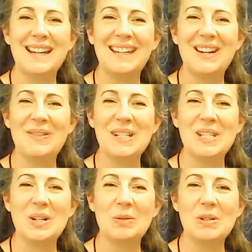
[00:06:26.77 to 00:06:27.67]
I can't wait
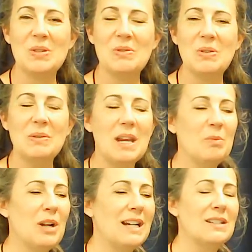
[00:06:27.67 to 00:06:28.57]
to hear what you do,
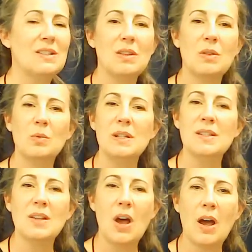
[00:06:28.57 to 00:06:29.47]
and practice the 3
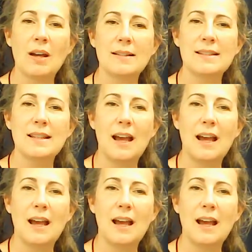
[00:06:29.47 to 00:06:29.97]
songs